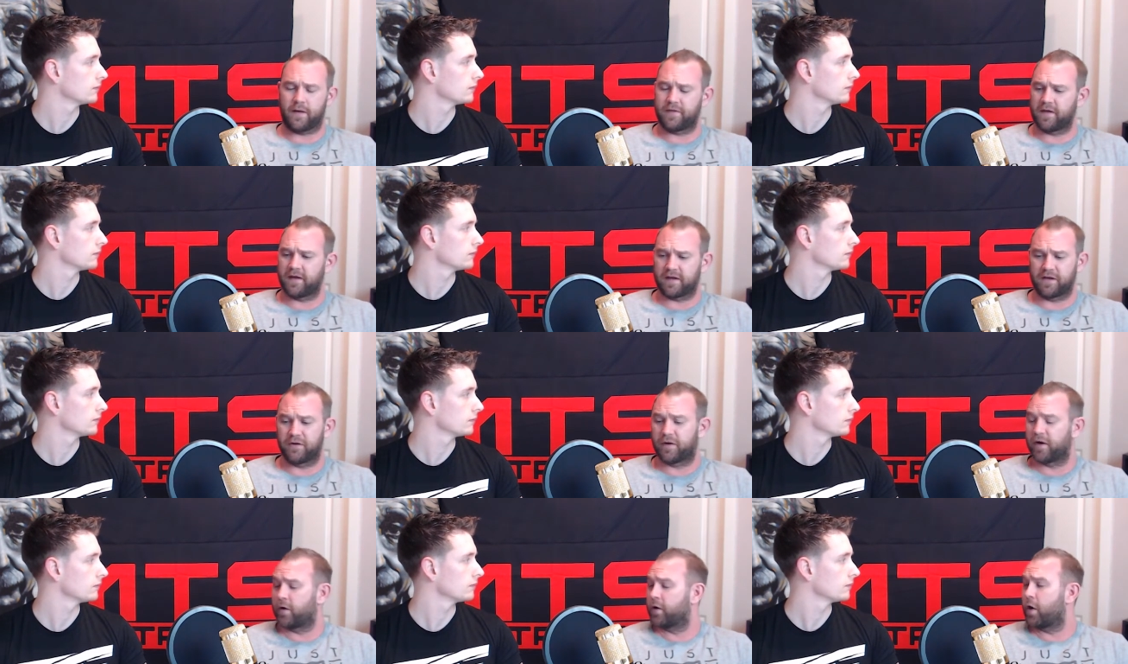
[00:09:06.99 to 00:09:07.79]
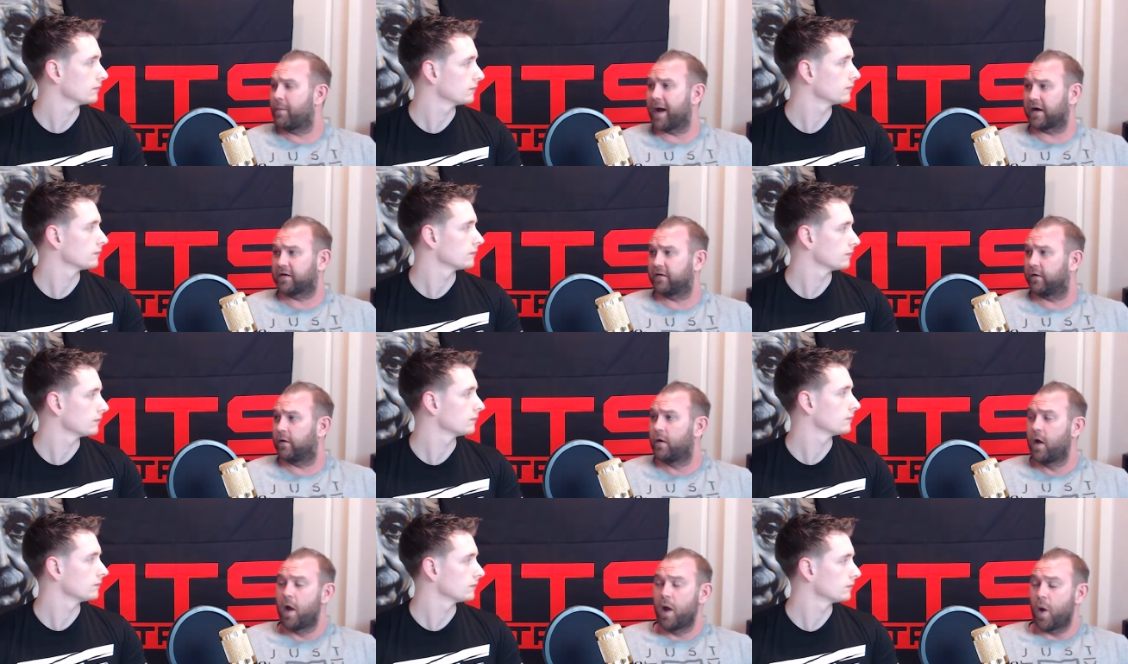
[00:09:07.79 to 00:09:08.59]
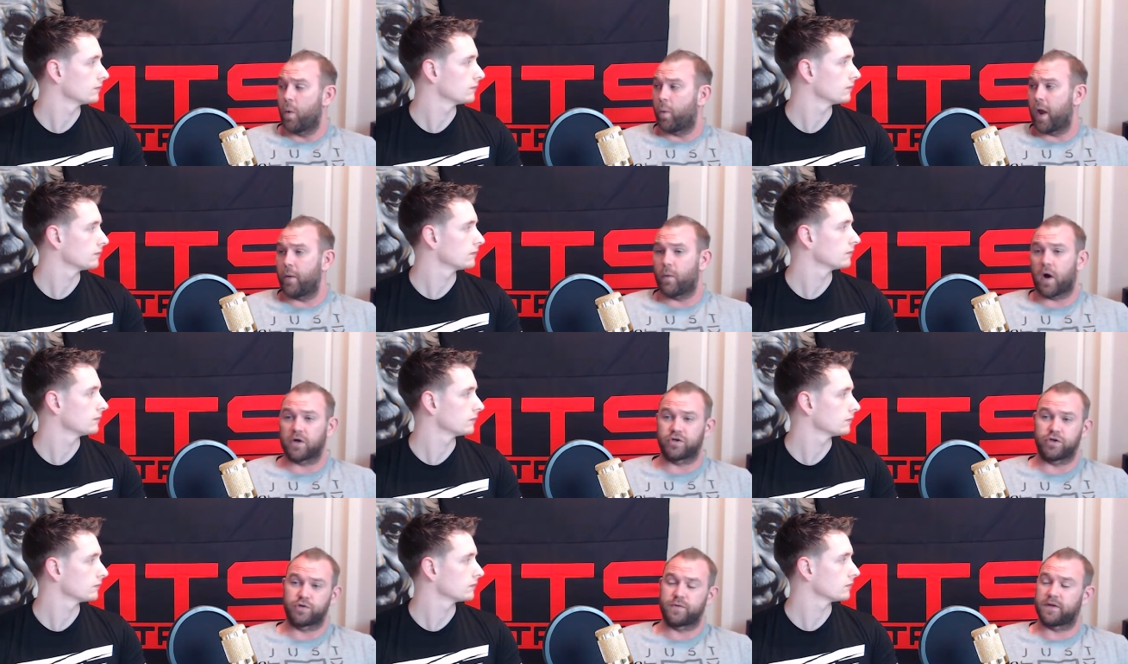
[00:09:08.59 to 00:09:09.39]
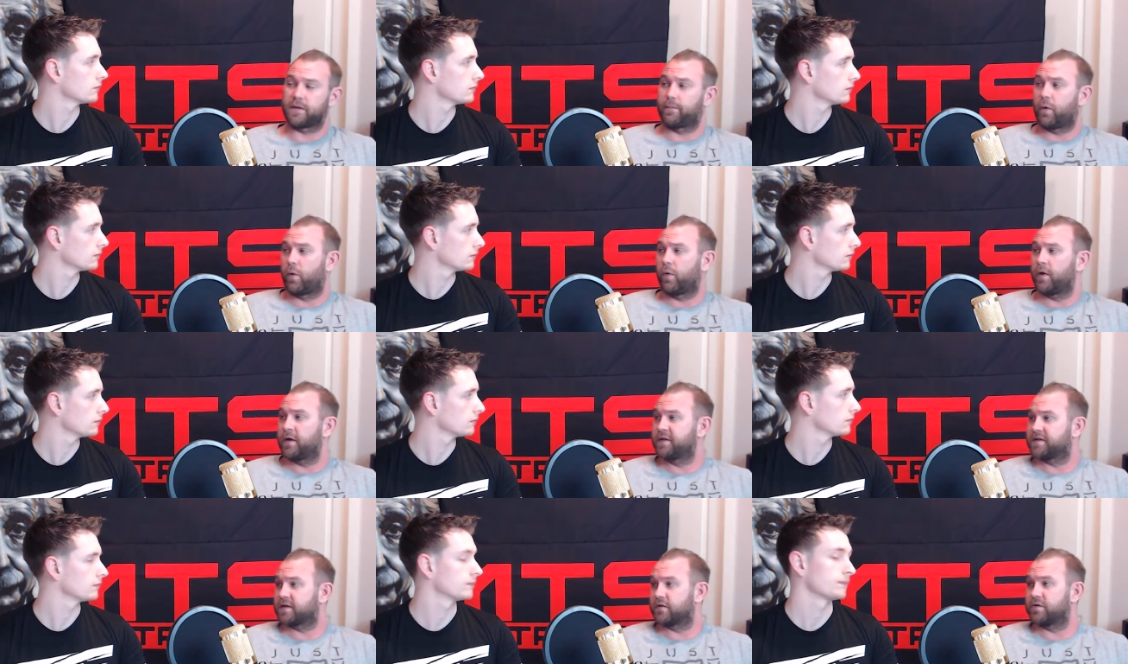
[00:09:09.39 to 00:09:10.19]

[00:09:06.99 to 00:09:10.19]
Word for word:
Speaker 1: I think you can go back to the Weight Watchers with the points.